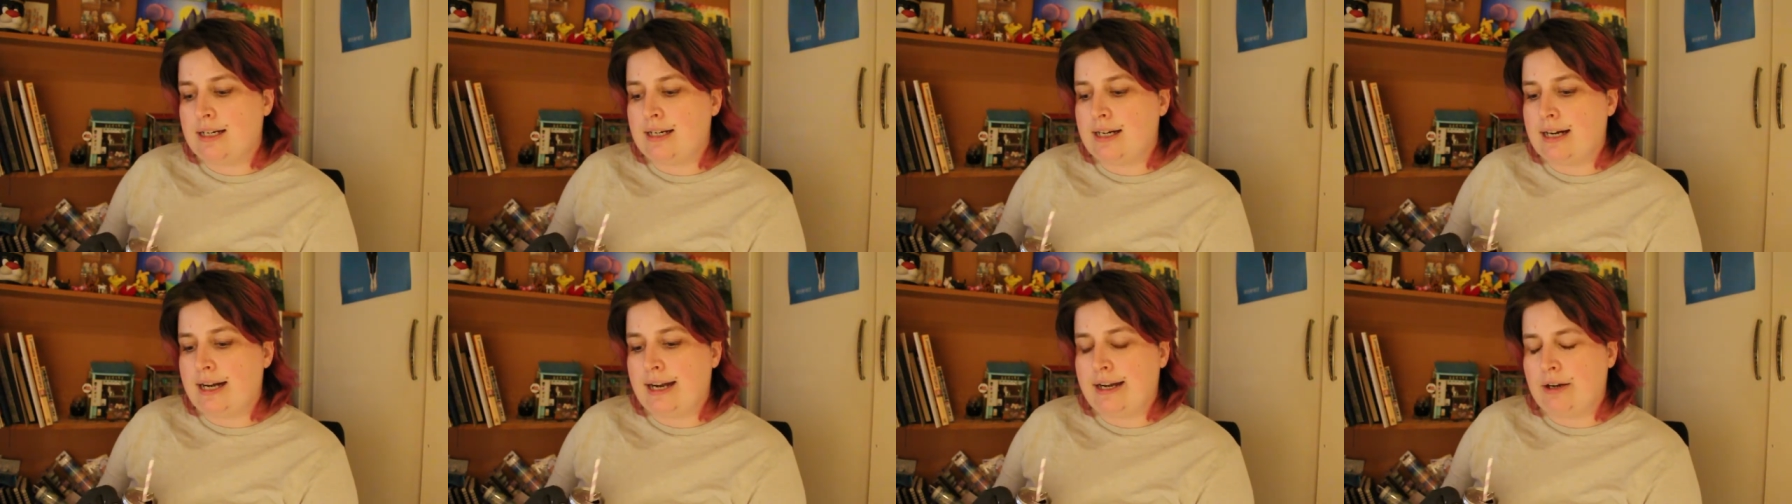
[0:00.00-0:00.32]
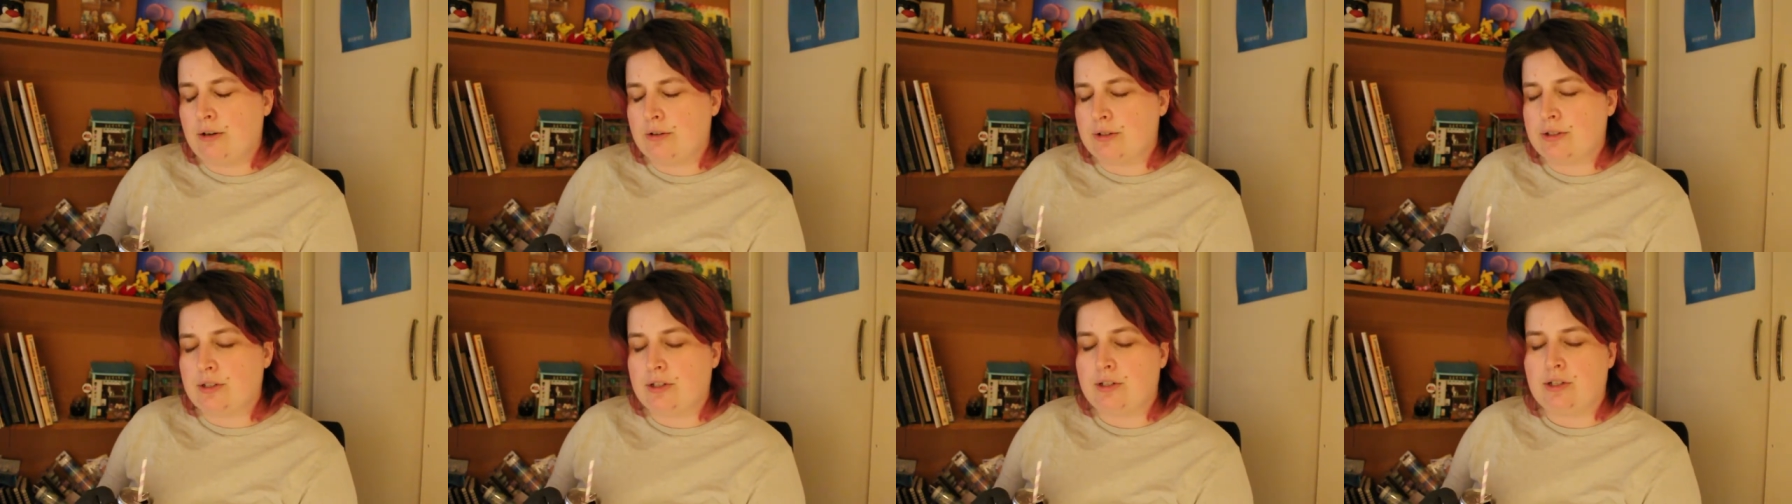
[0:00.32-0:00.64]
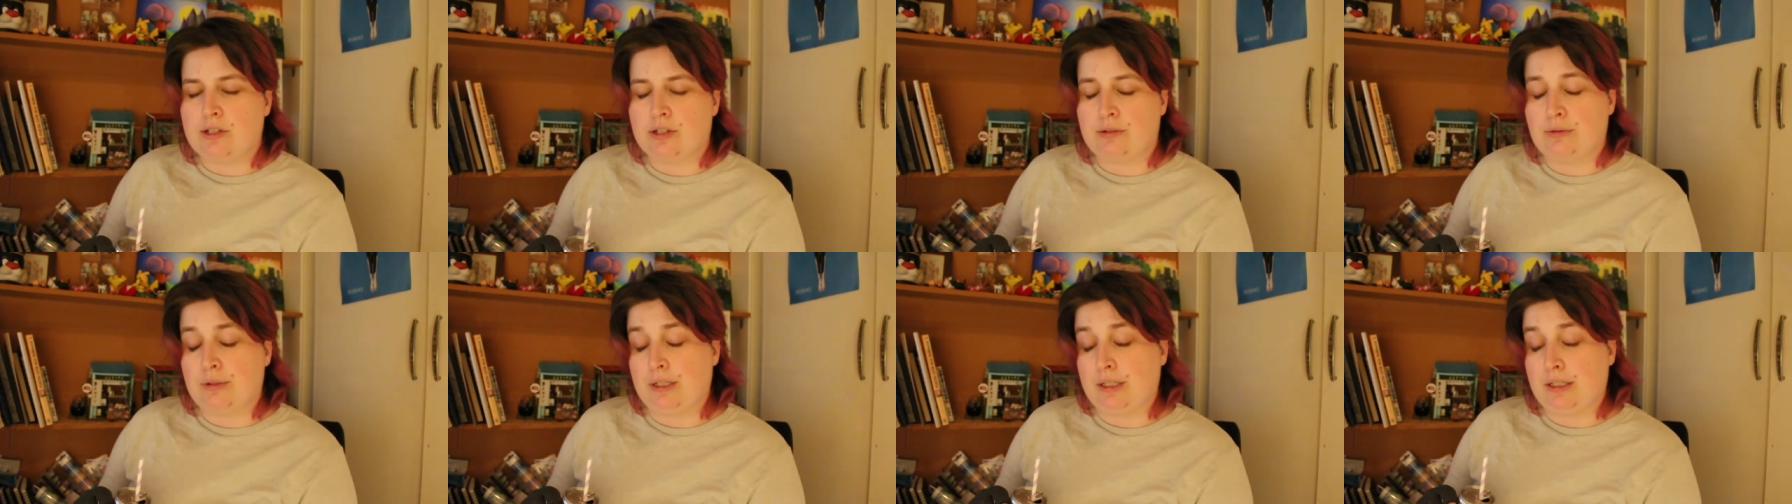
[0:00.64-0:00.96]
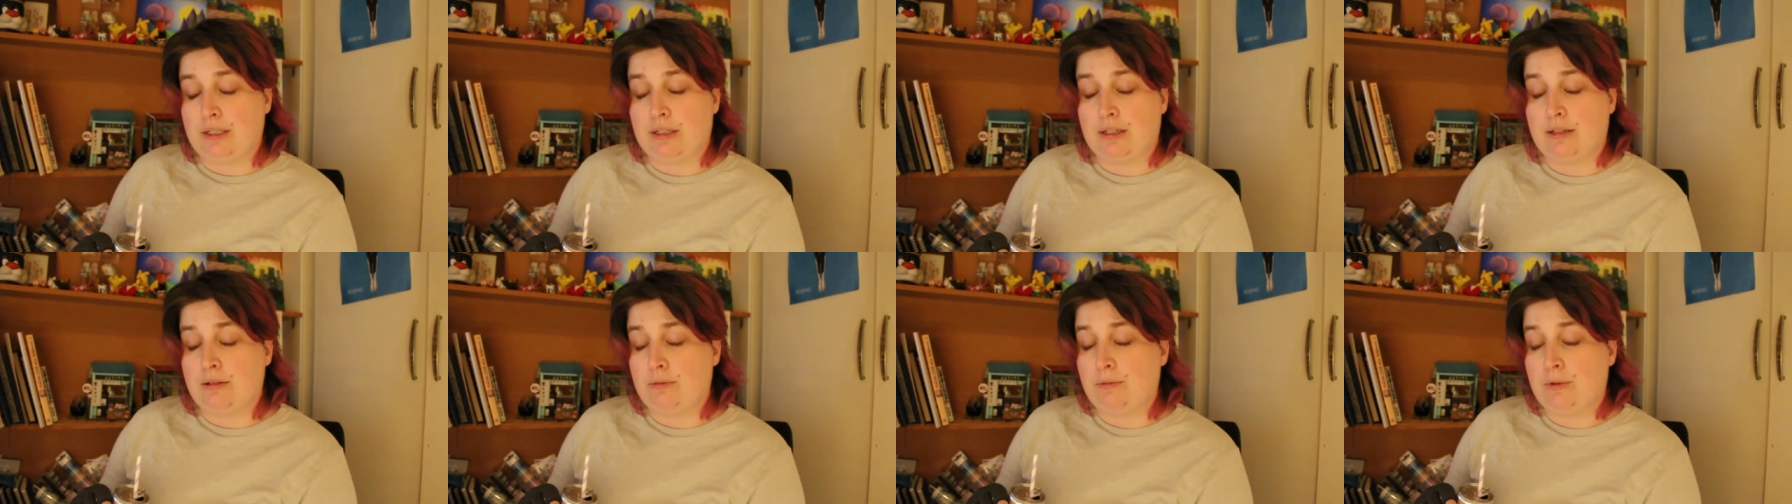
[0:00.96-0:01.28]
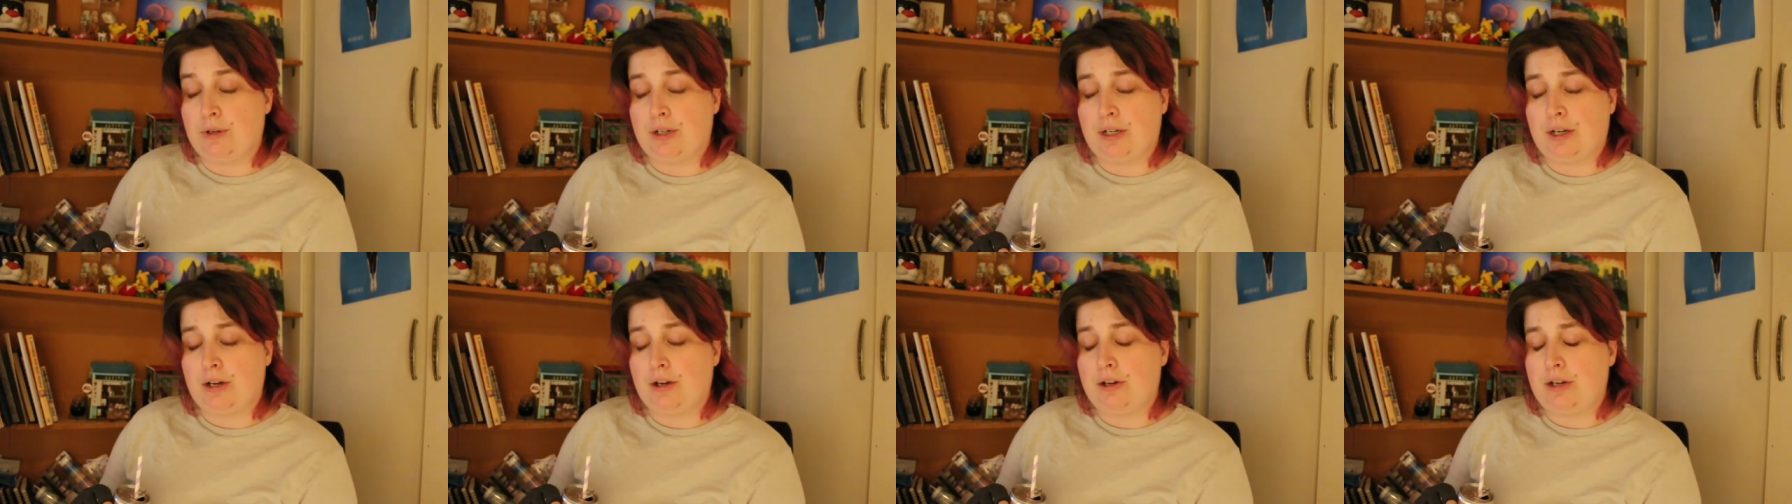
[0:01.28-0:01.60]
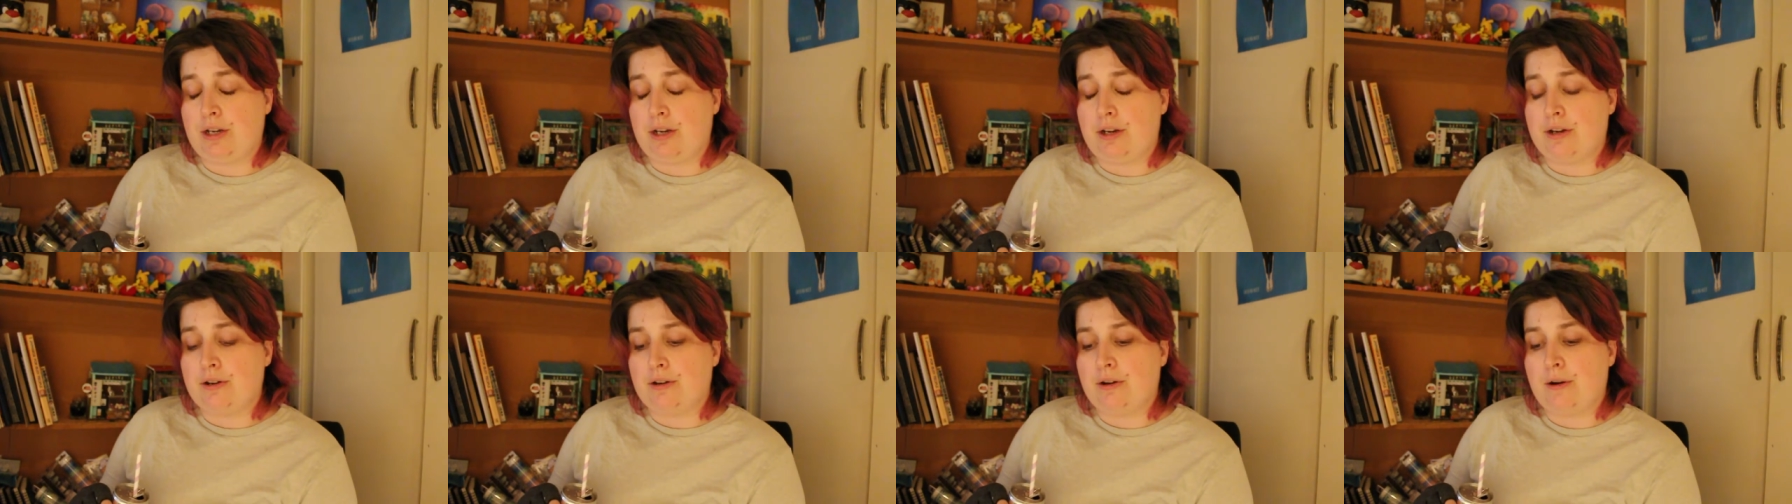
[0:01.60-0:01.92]
I also just really didn't want to go
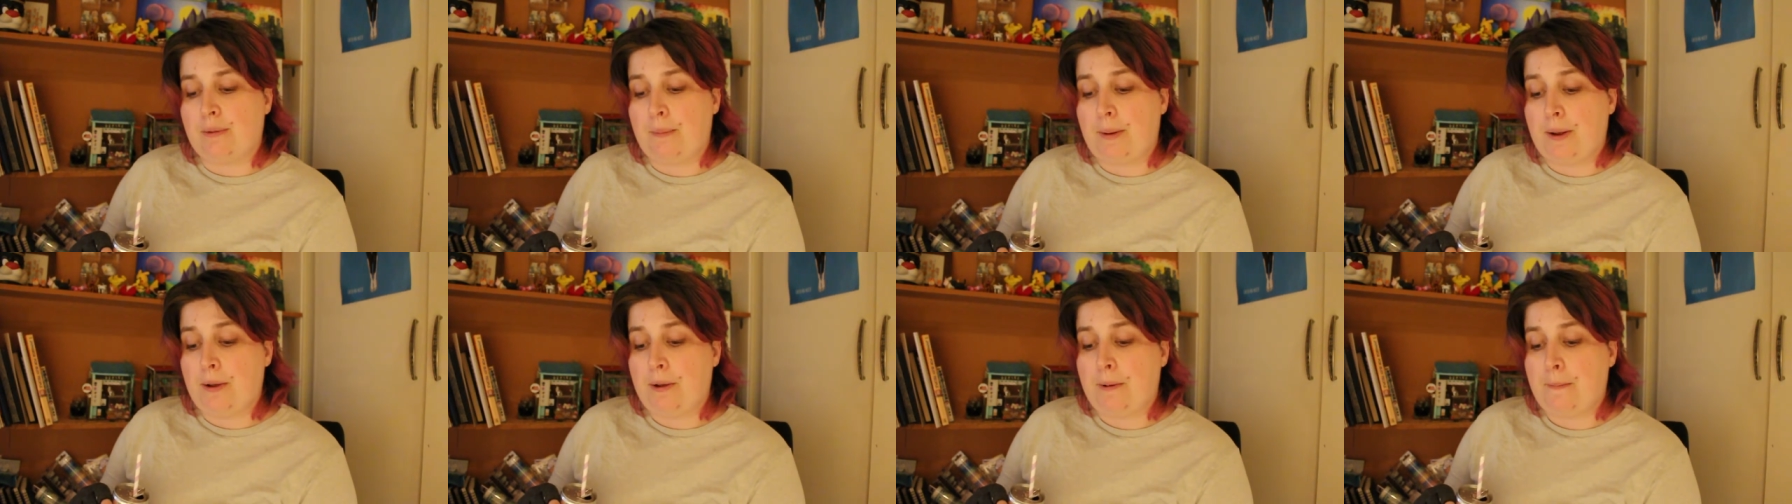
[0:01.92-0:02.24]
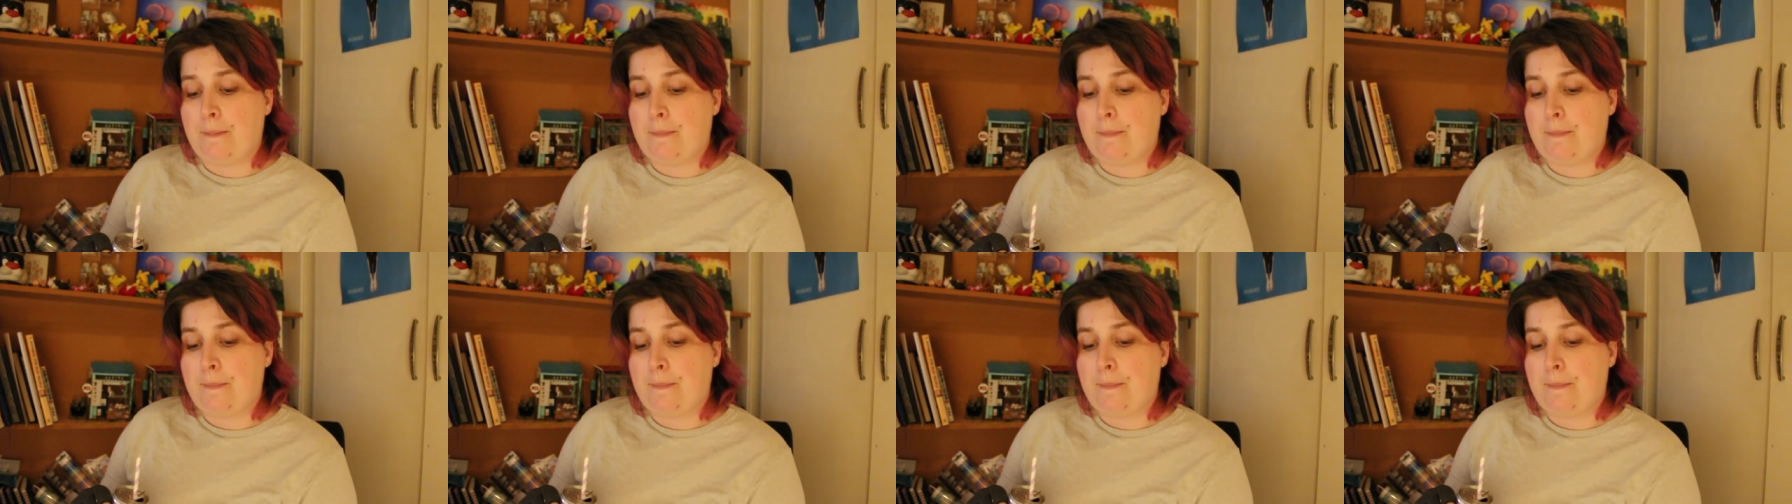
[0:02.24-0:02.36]
to Europe.